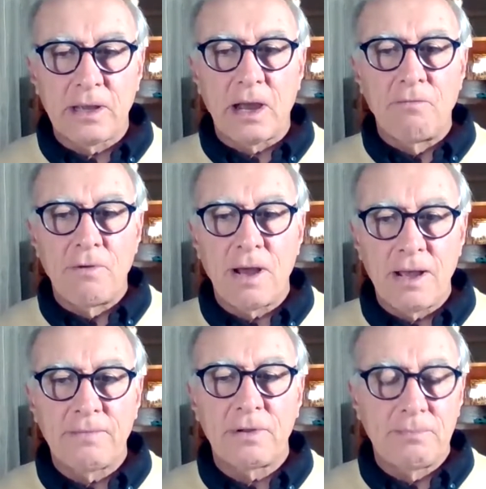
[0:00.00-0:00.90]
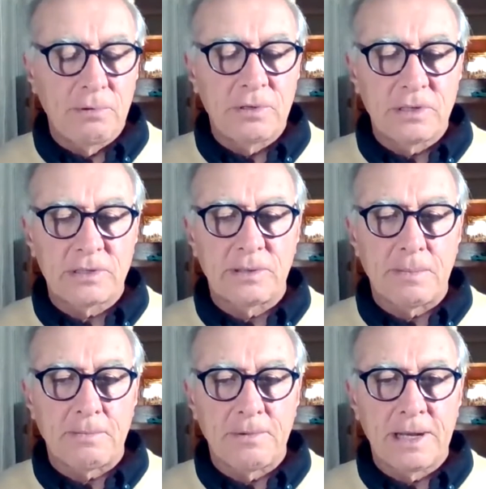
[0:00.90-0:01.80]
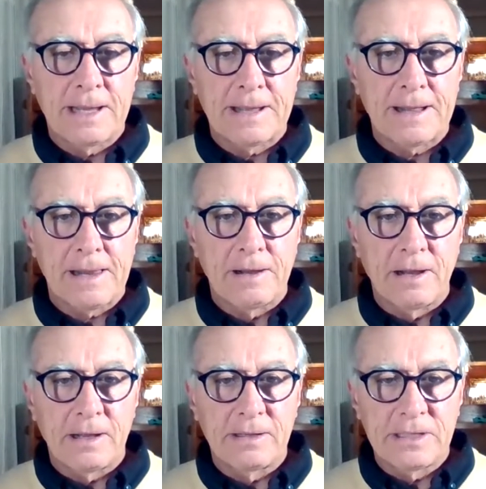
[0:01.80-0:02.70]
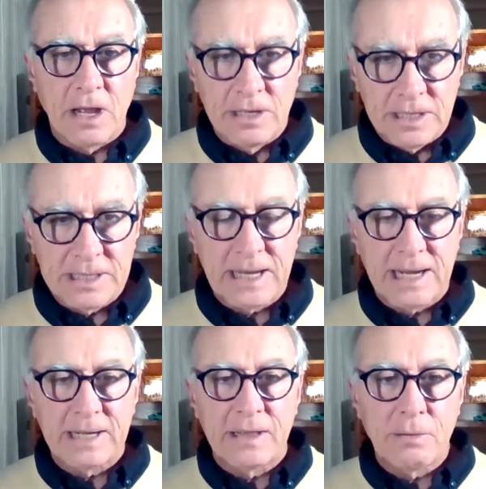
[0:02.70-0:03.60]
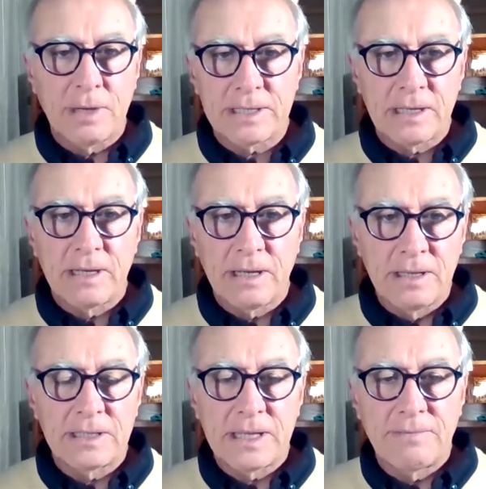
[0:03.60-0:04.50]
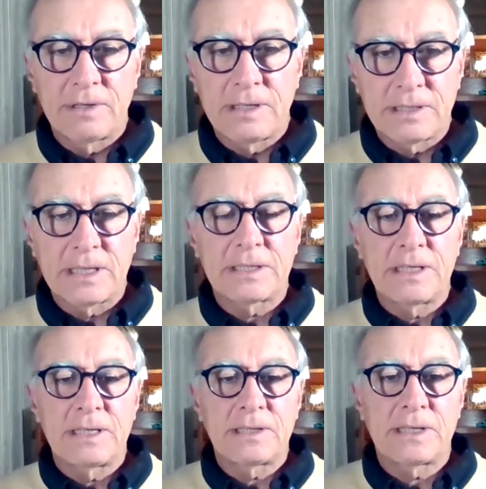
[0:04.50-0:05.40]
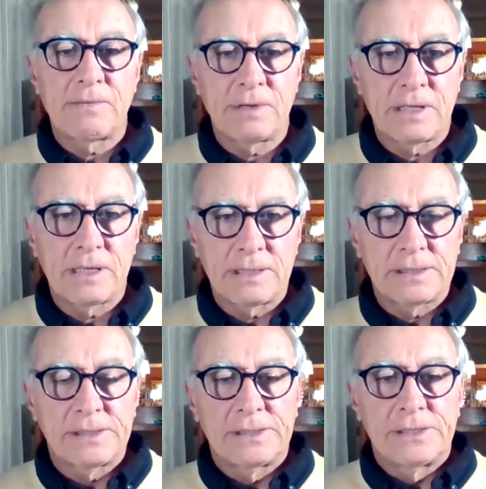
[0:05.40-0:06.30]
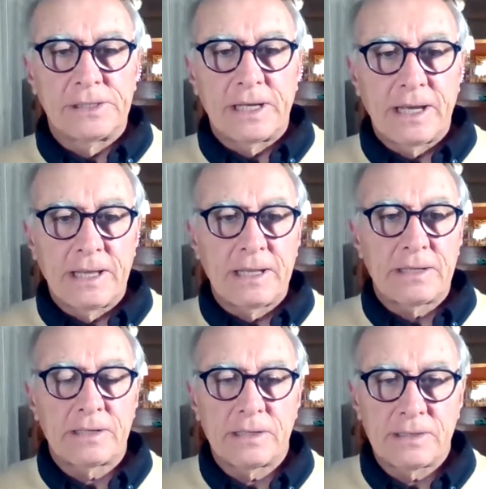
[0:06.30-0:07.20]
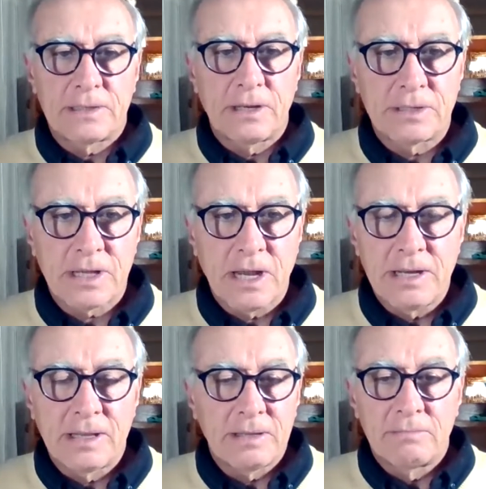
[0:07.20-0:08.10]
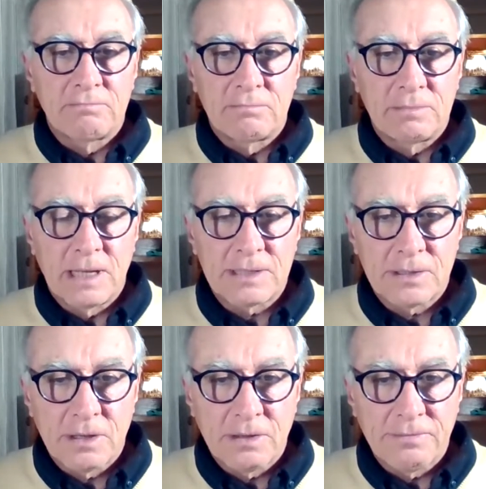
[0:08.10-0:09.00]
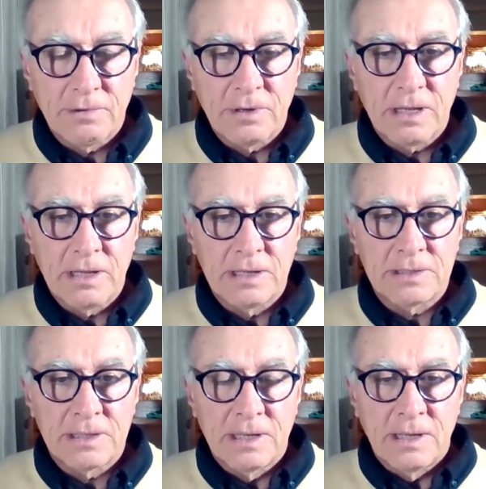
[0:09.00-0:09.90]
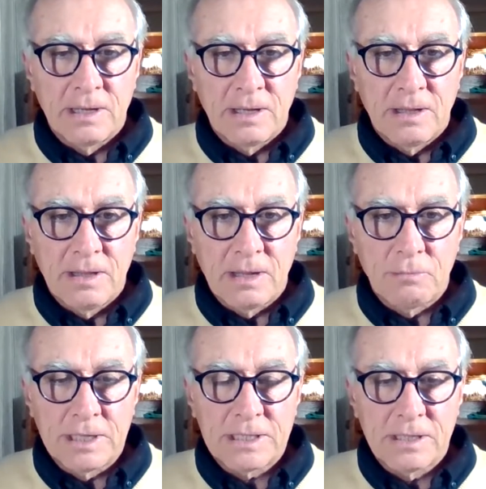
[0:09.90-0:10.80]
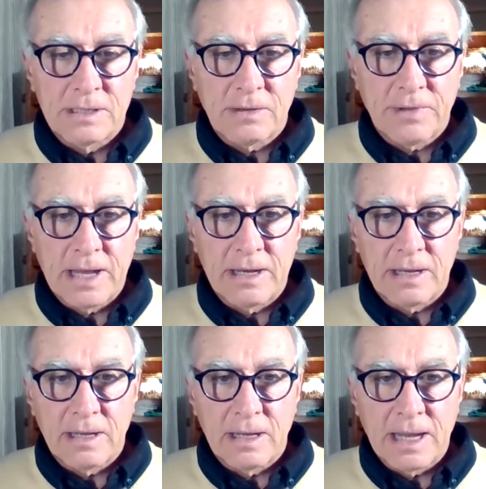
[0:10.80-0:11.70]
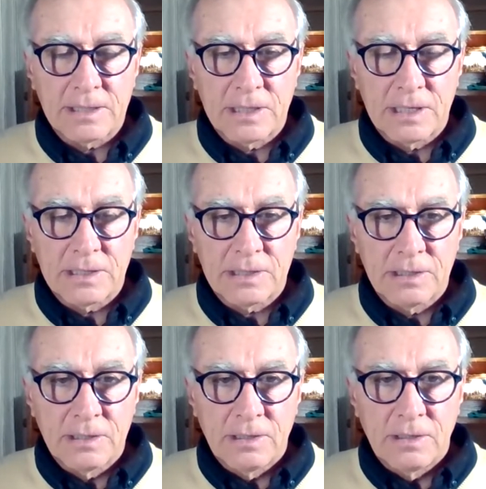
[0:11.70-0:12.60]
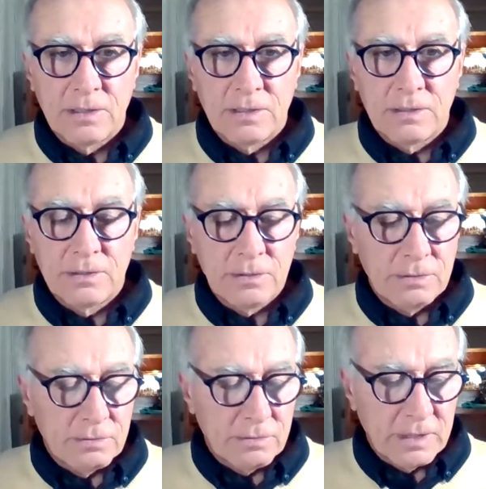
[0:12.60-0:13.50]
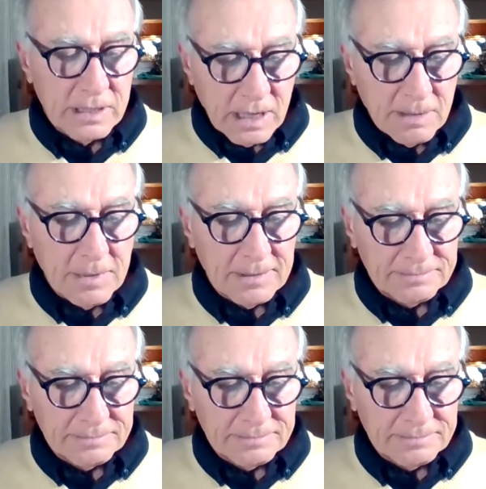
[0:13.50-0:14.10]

arrival of Buddhism really only started in the West in the 60s, 70s. And so it's only in the last 30 or 40 years that Westerners have had access to the Dharma